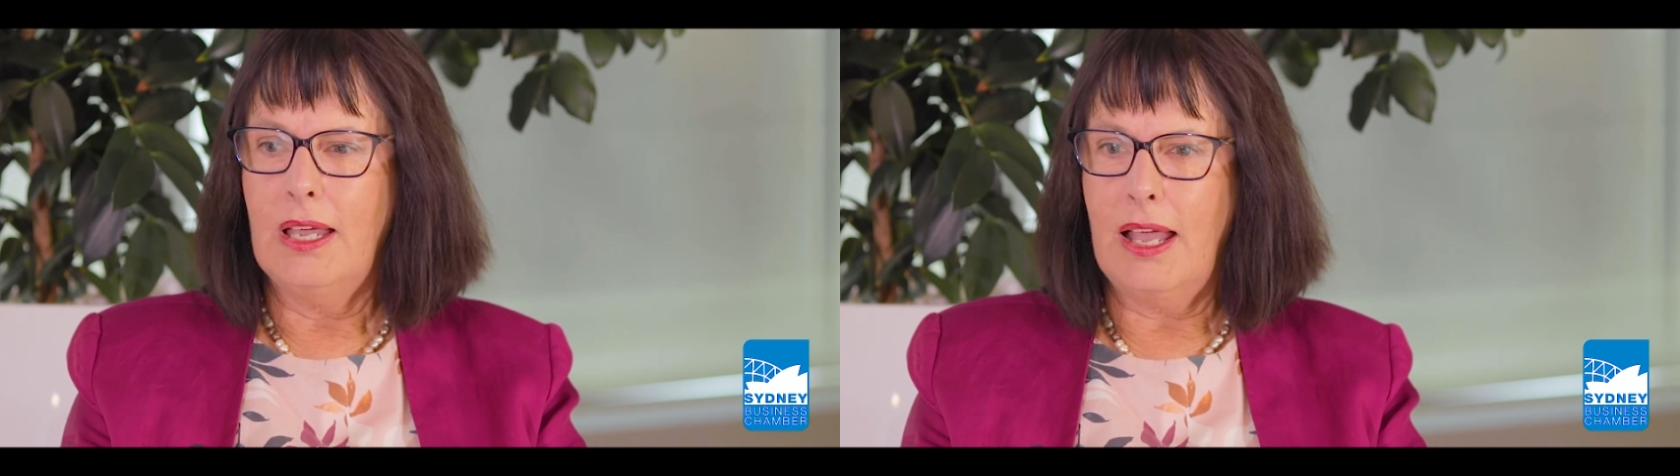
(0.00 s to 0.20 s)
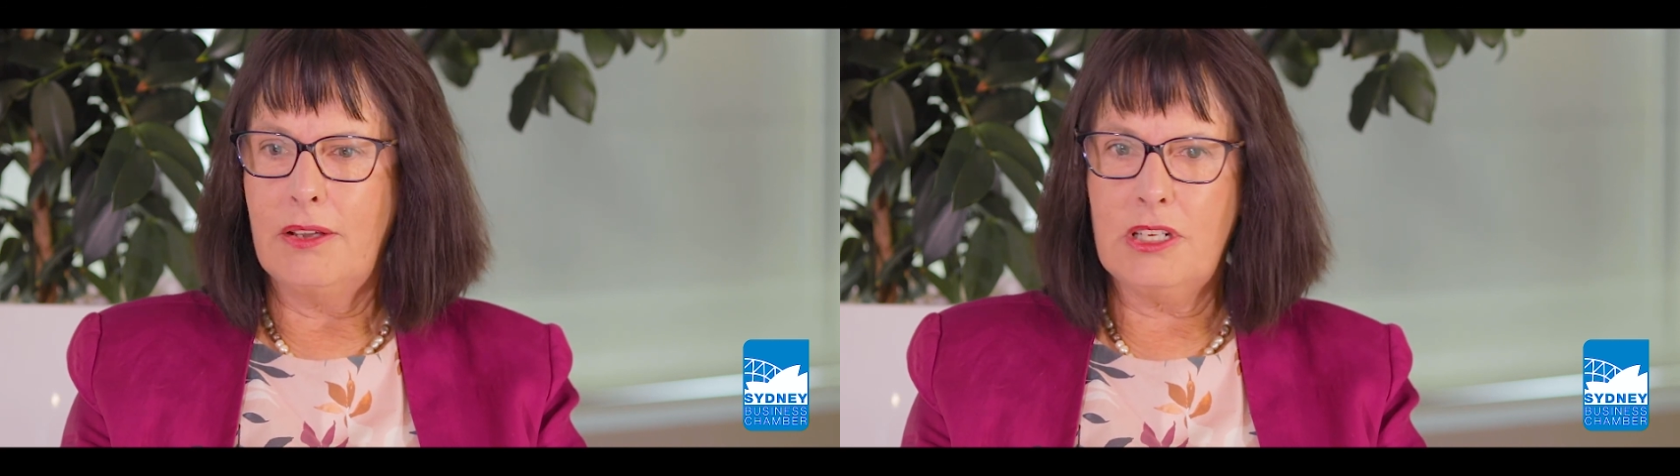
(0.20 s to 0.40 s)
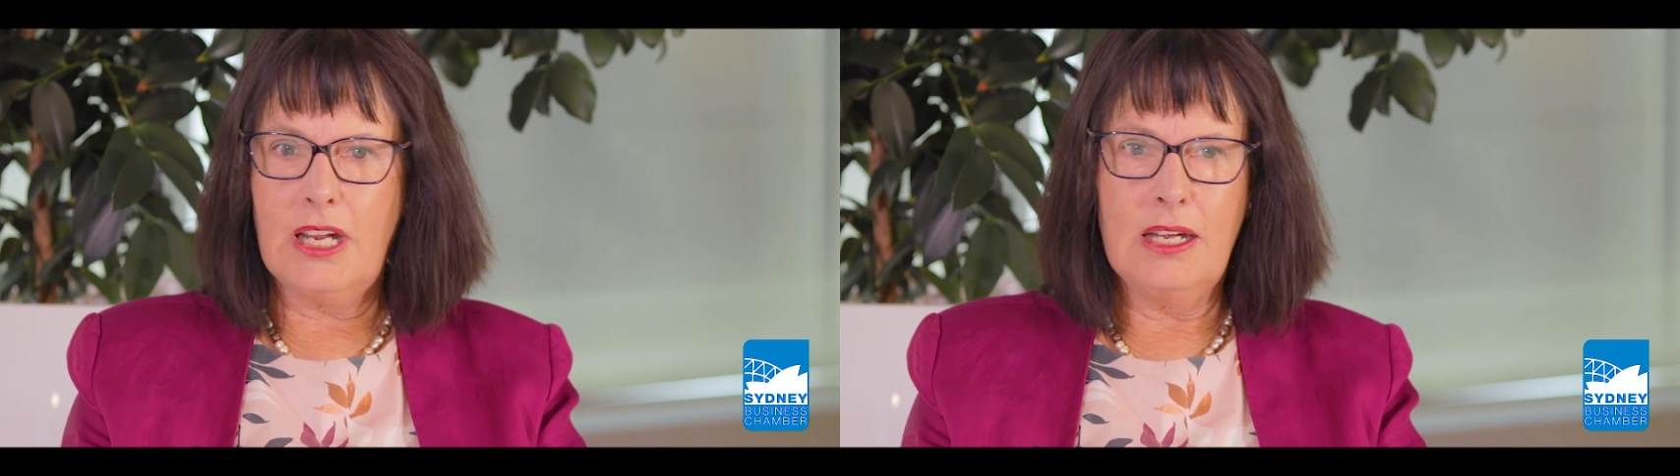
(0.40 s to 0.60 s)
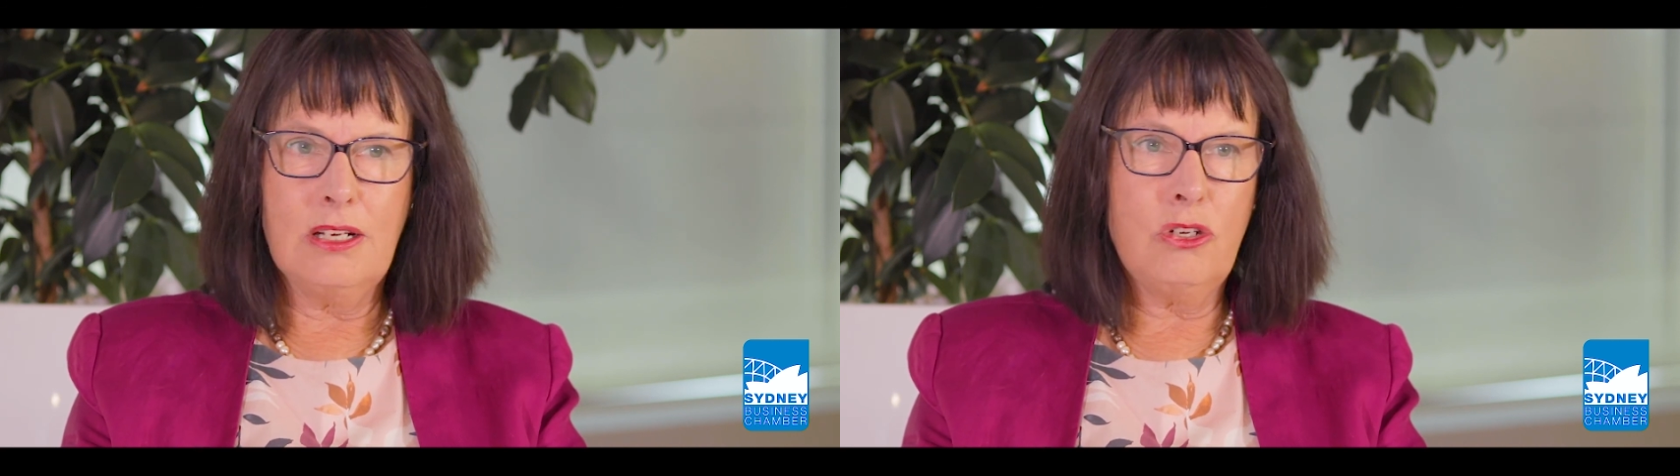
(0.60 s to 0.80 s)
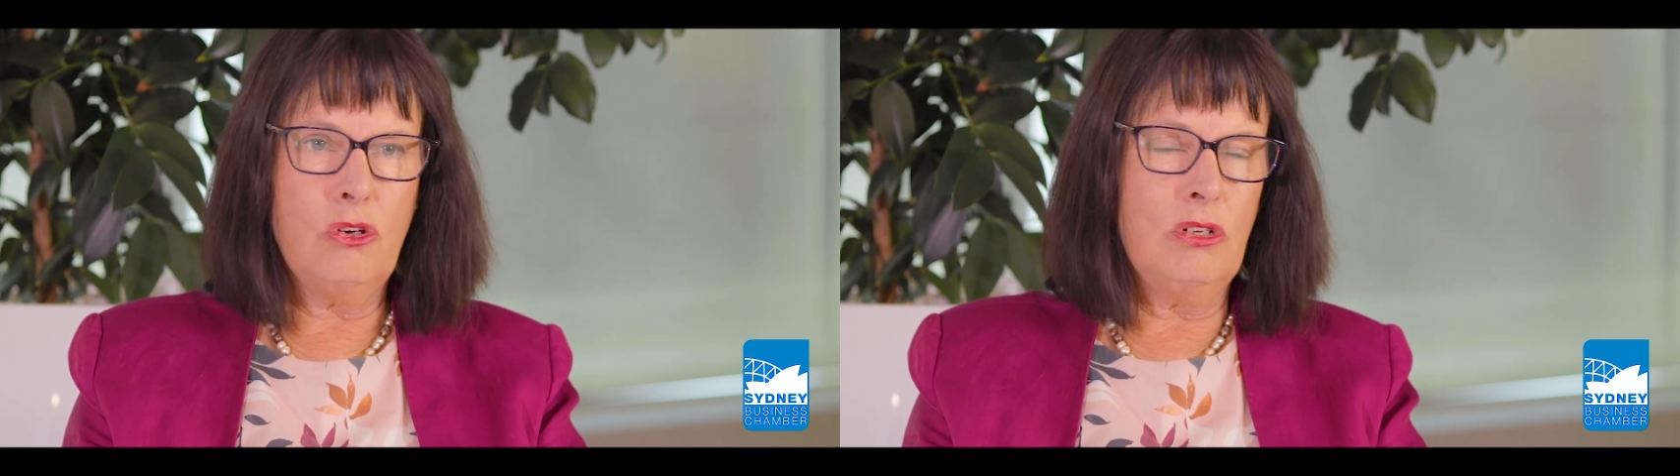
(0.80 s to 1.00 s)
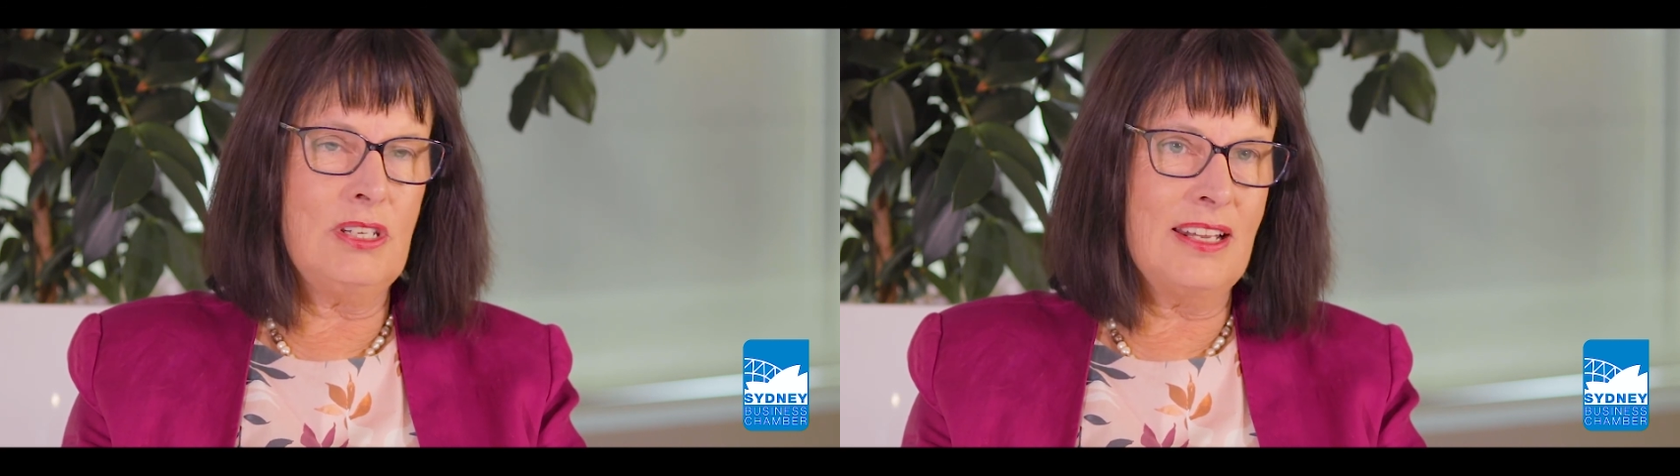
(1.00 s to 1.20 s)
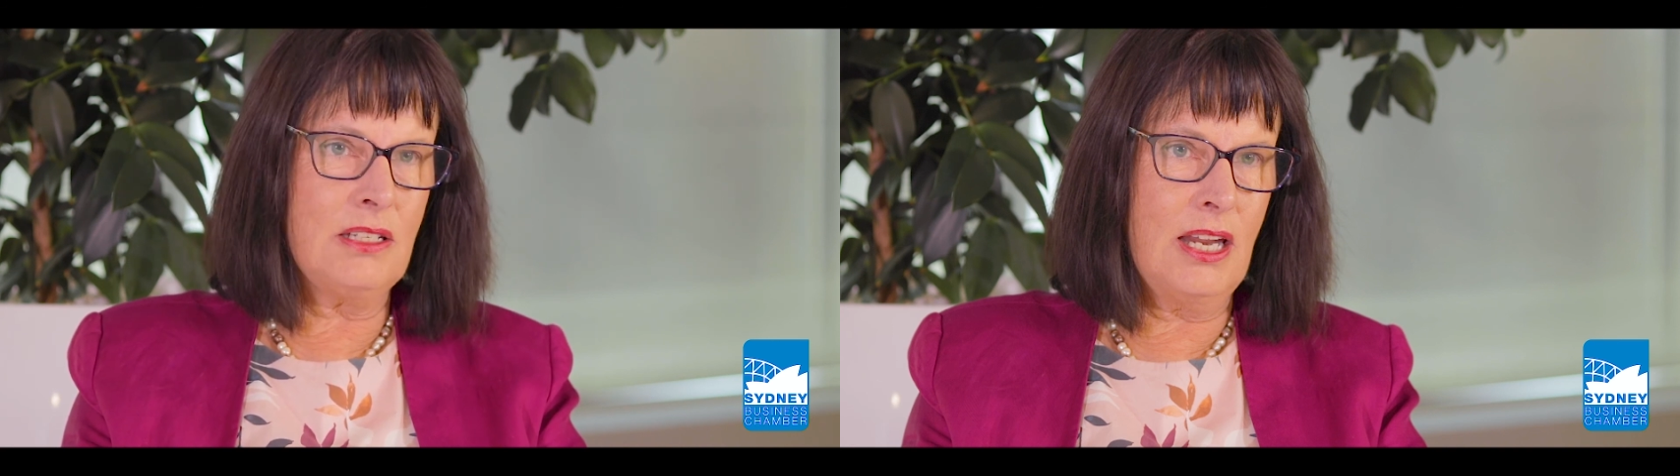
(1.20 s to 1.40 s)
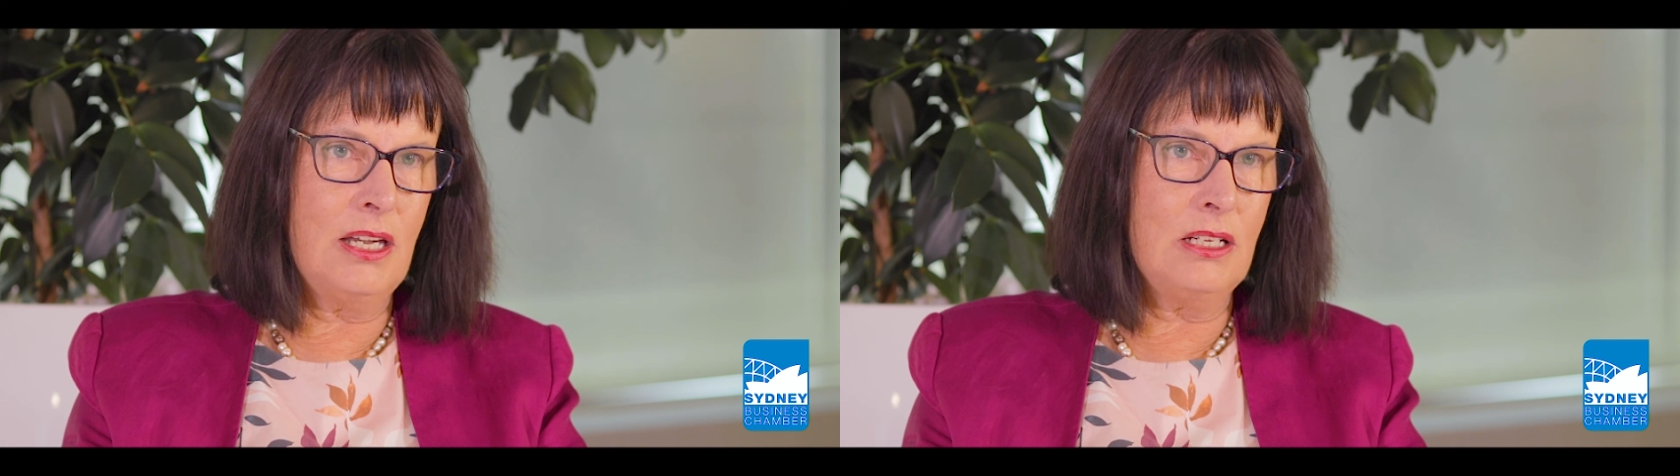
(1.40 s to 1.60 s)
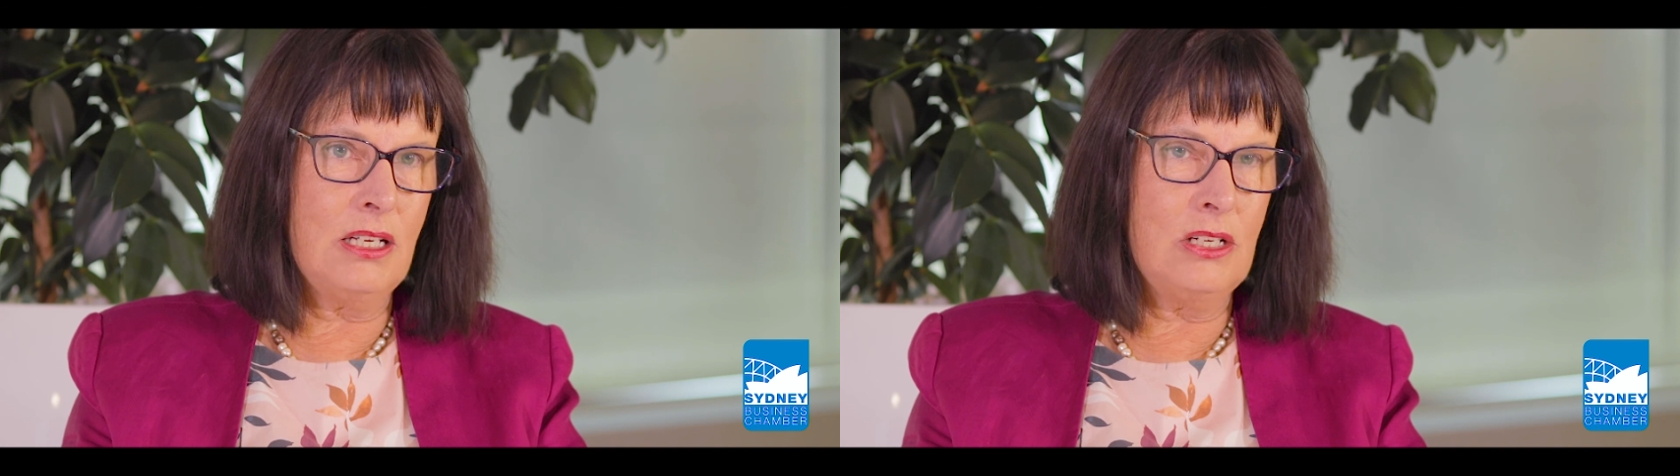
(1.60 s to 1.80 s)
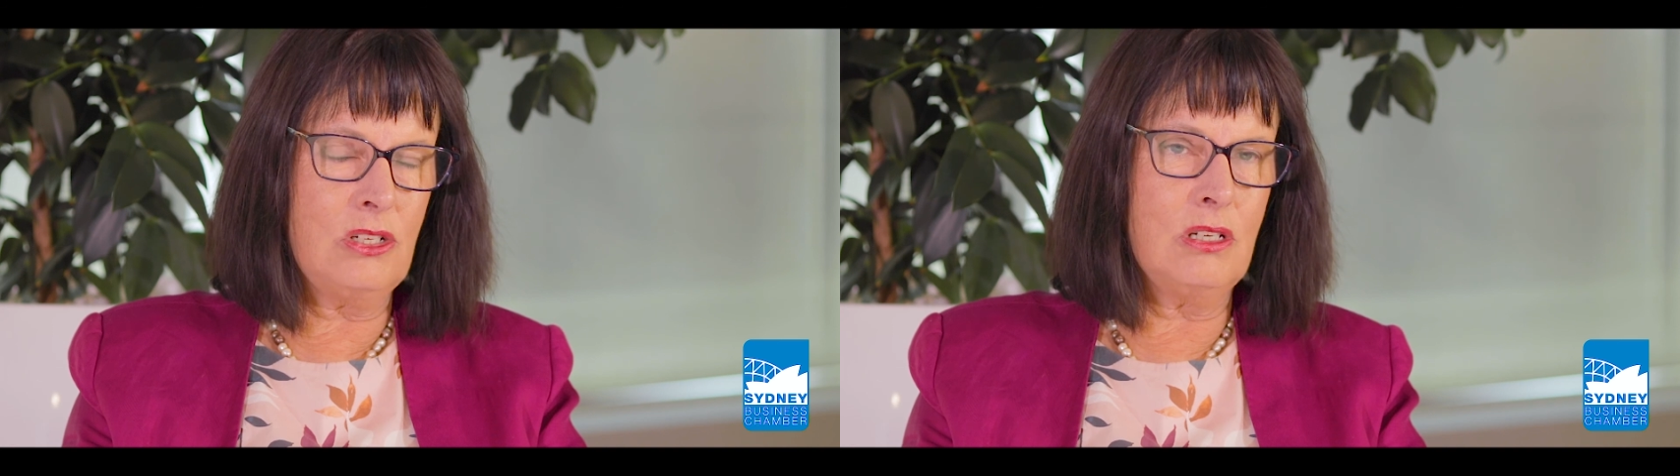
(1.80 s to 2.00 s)
outstanding
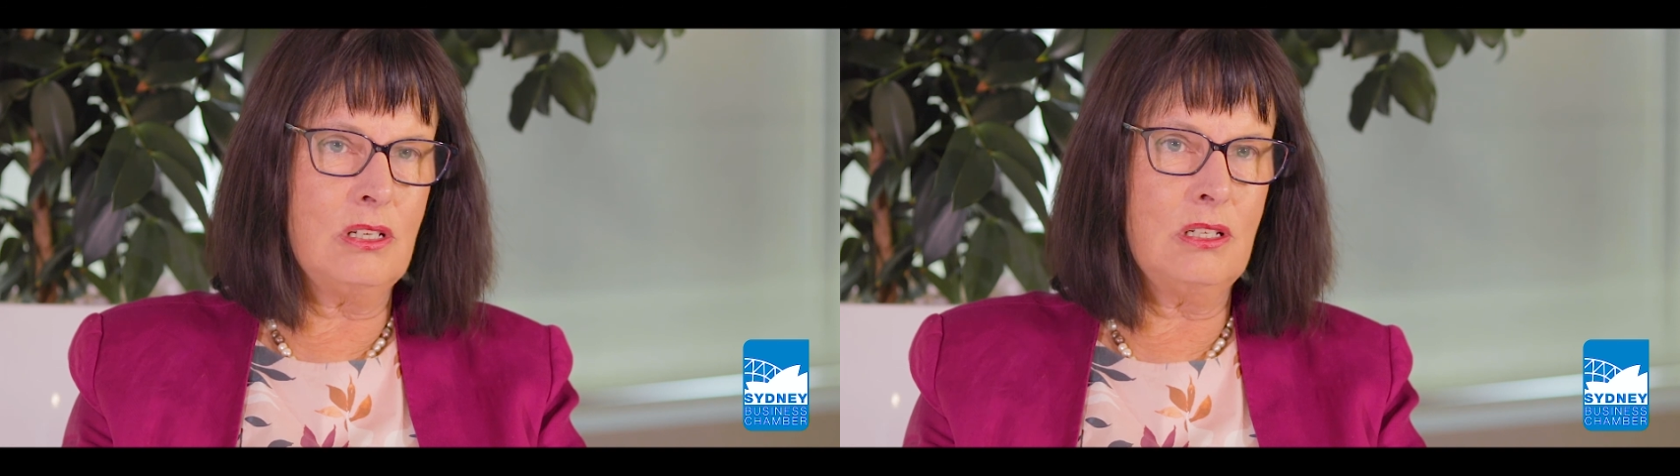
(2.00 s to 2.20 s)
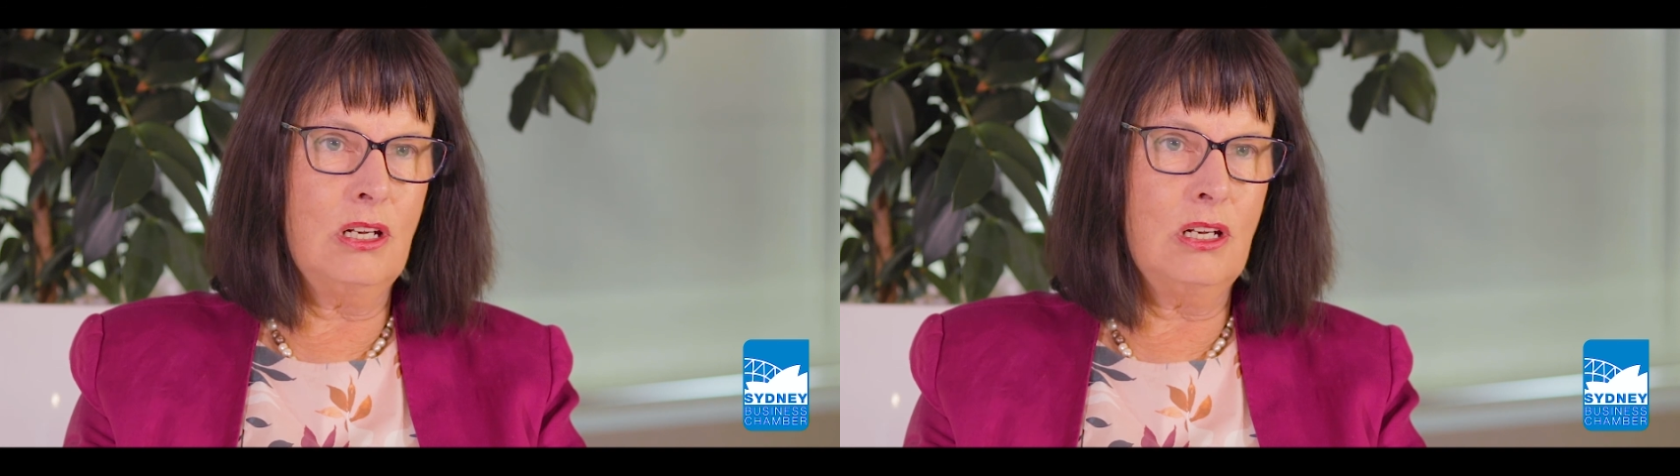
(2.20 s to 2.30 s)
teachers,